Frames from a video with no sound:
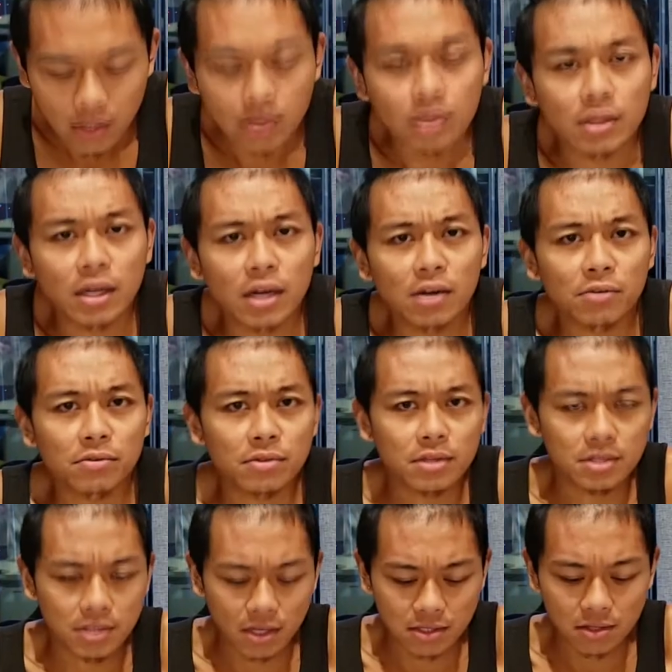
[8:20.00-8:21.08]
Now, this
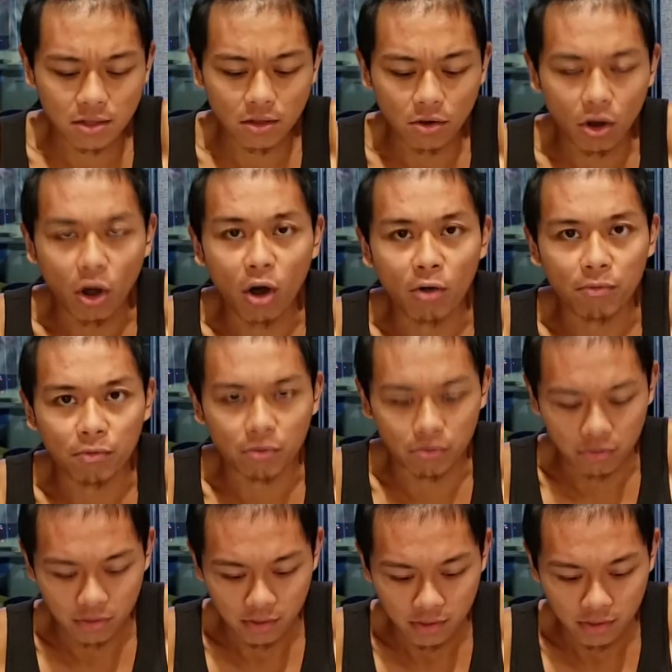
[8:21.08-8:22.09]
doesn't look awful.